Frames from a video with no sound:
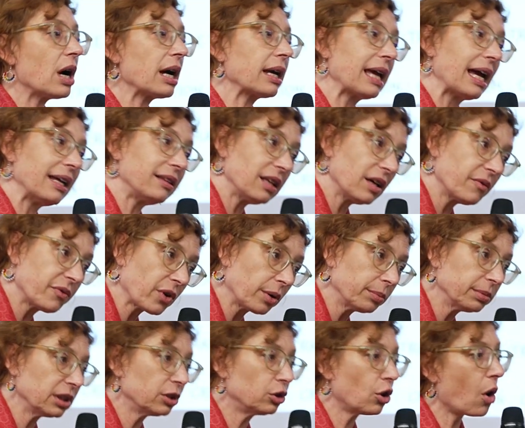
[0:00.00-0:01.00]
you are getting
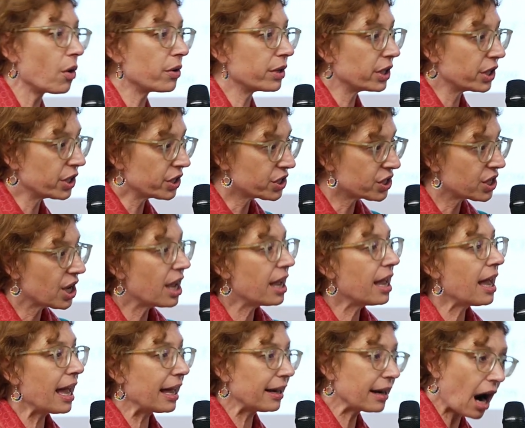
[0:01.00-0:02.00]
from the donors
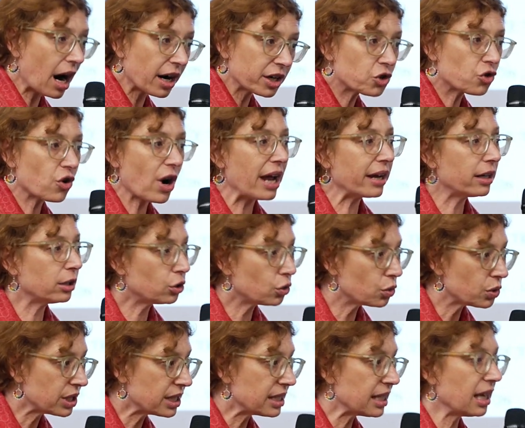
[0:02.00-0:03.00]
and are trying
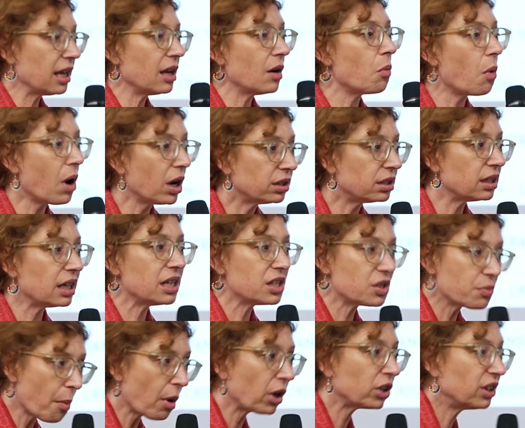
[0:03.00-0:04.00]
to see what
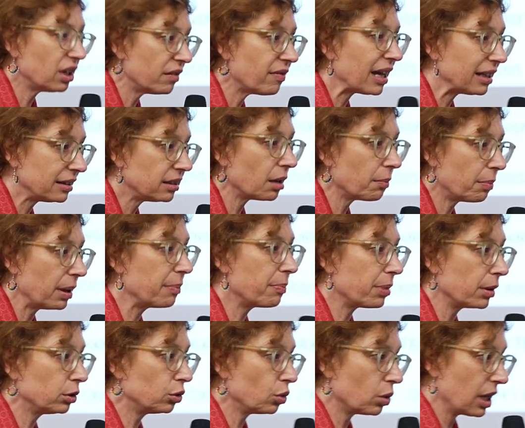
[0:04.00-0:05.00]
is motivating
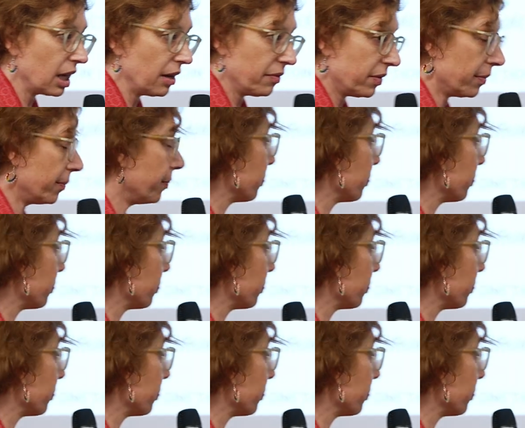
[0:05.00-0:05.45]
people to give.